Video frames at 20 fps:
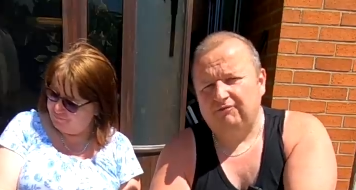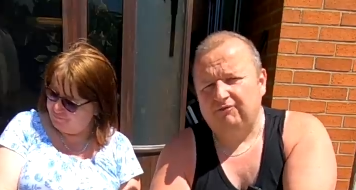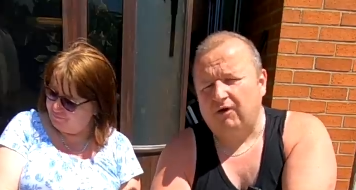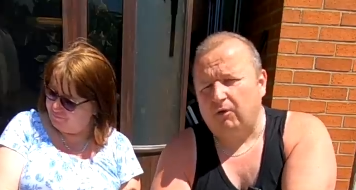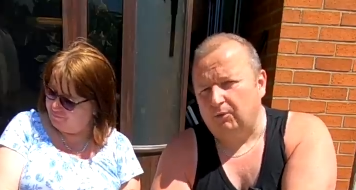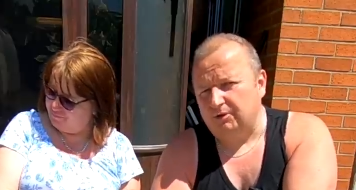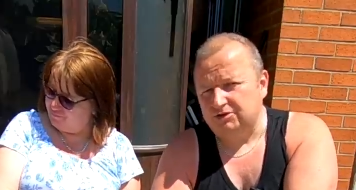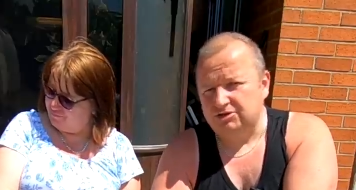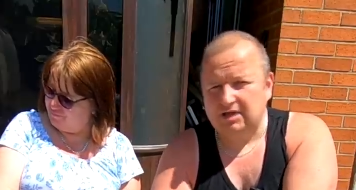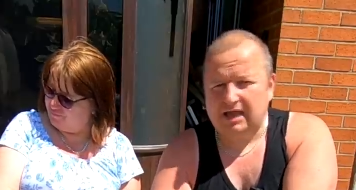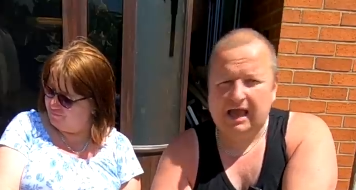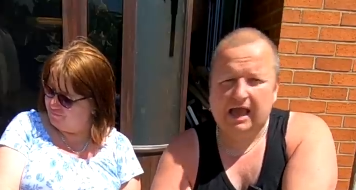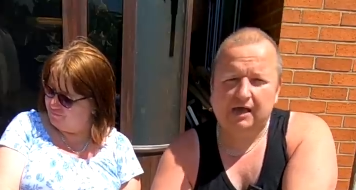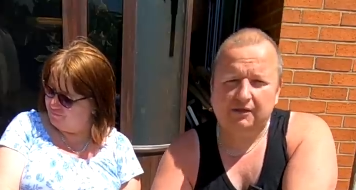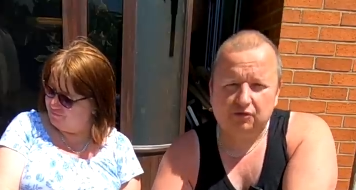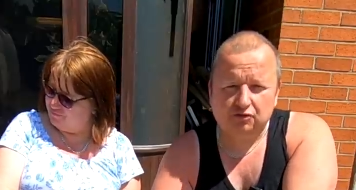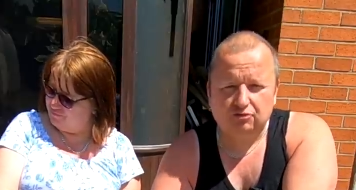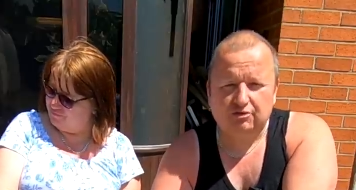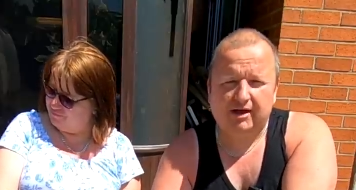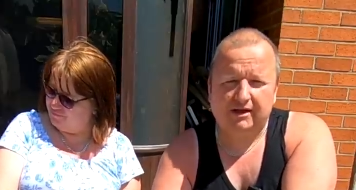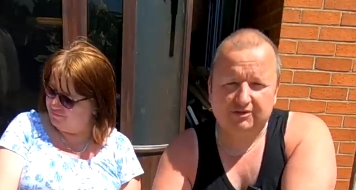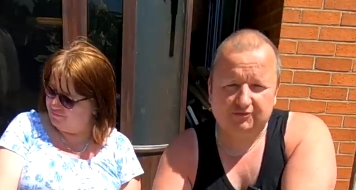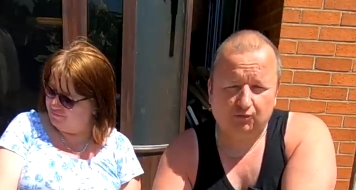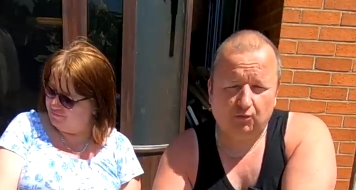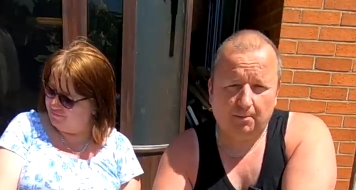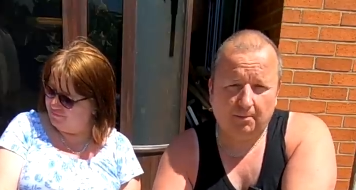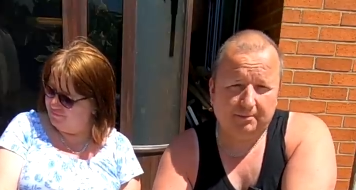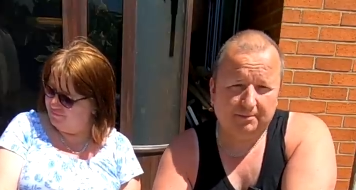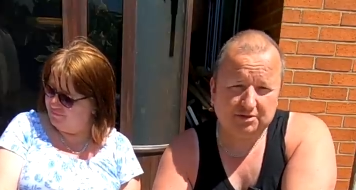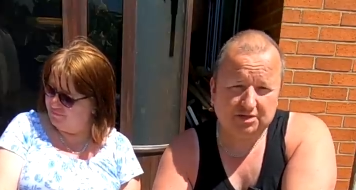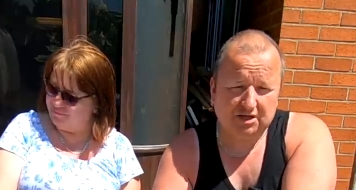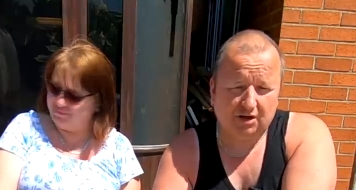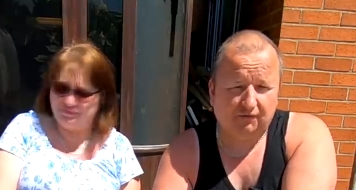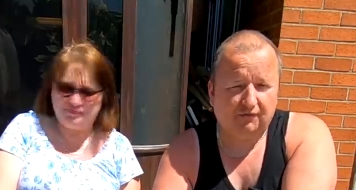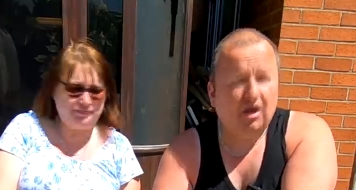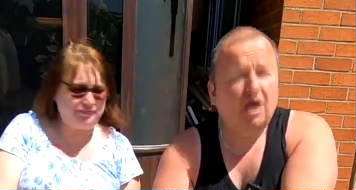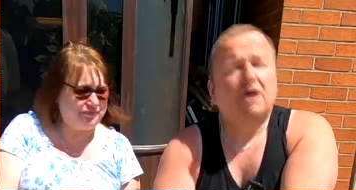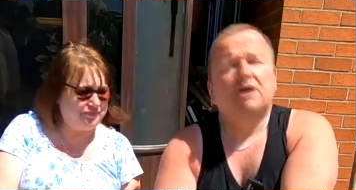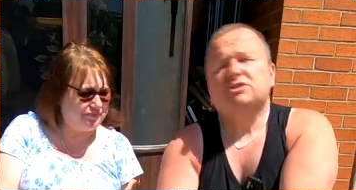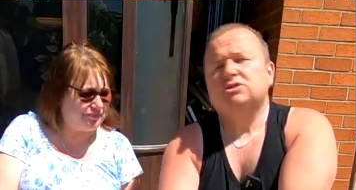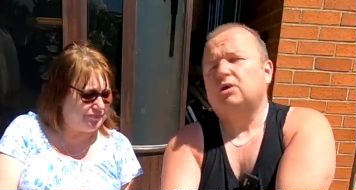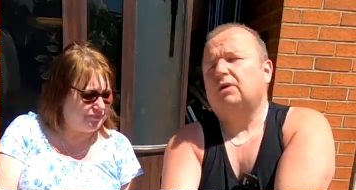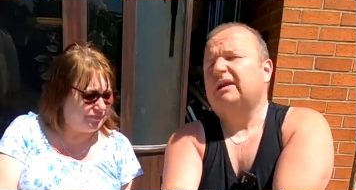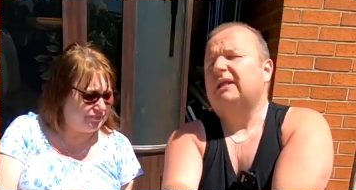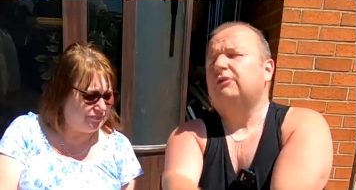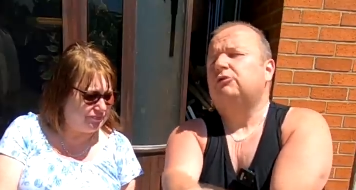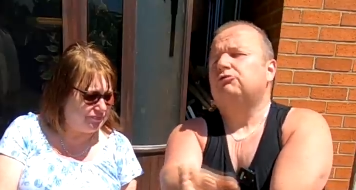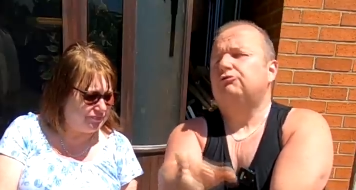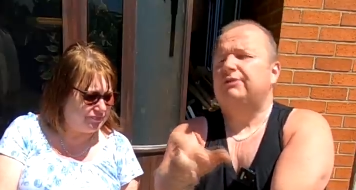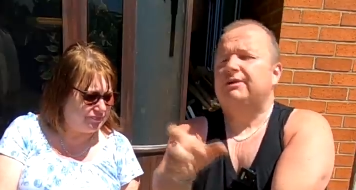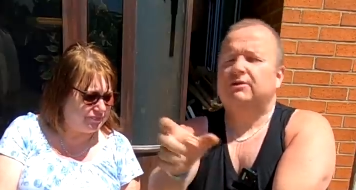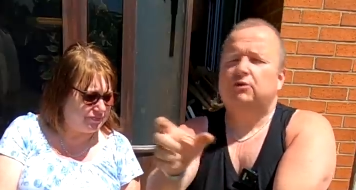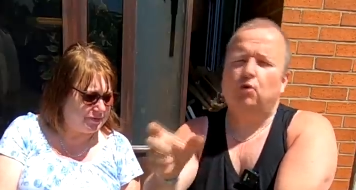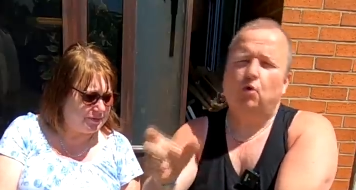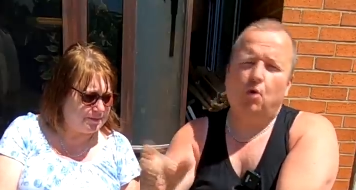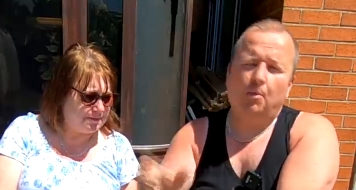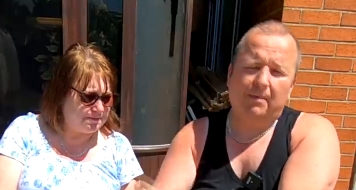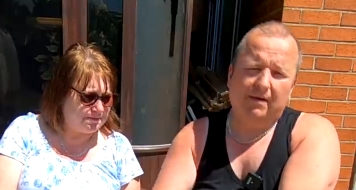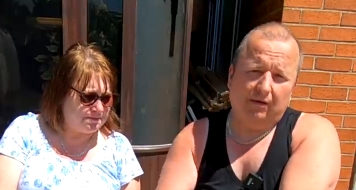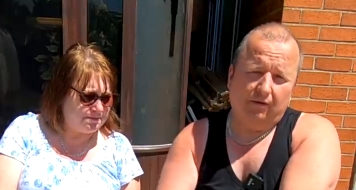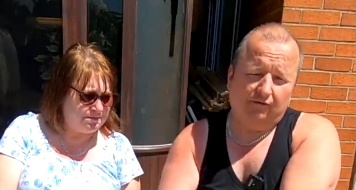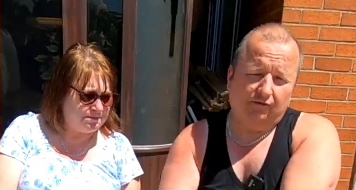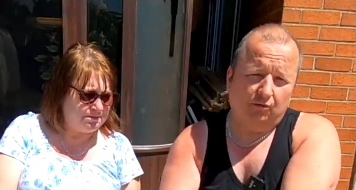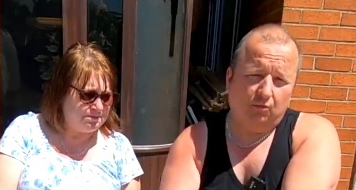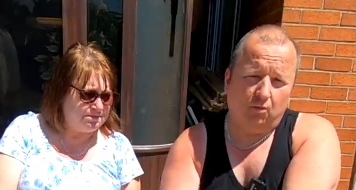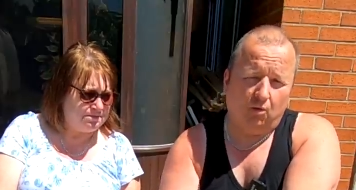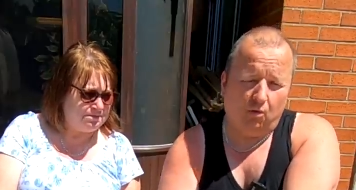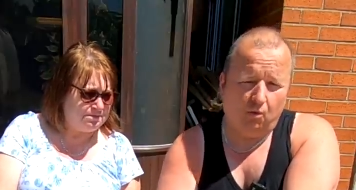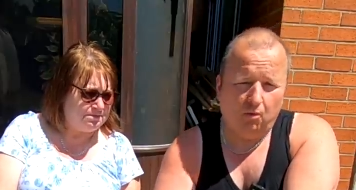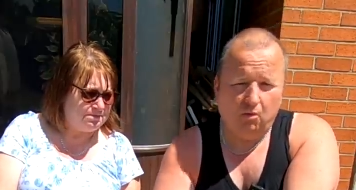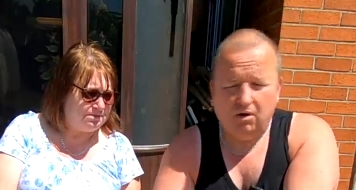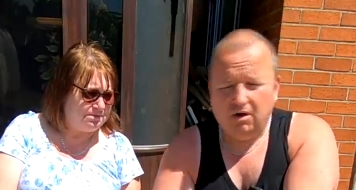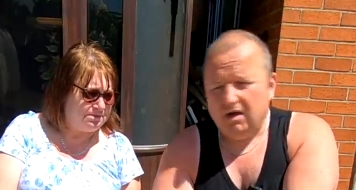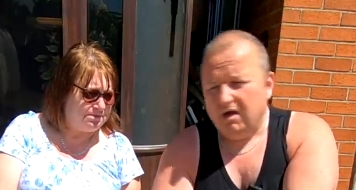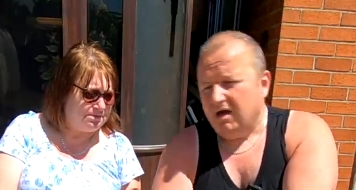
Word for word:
Speaker 1: voltage out of the transformer myself. So I'd had the ring doorbell off the wall.